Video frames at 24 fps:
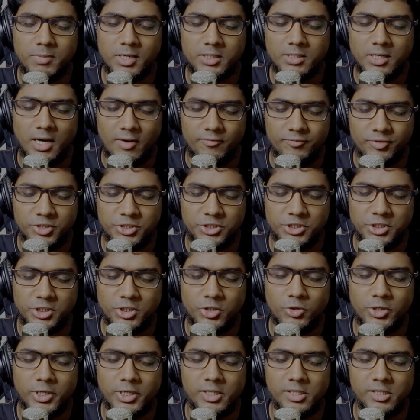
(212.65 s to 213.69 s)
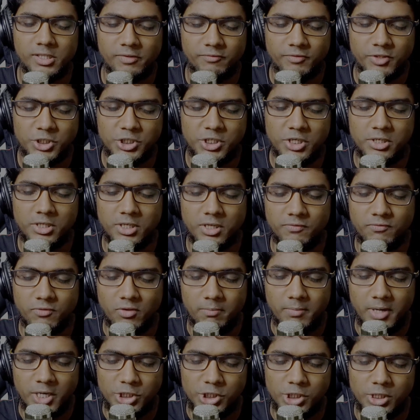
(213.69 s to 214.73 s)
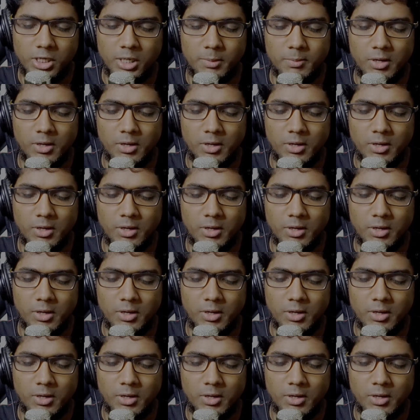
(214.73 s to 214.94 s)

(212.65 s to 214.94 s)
but after securing sufficient information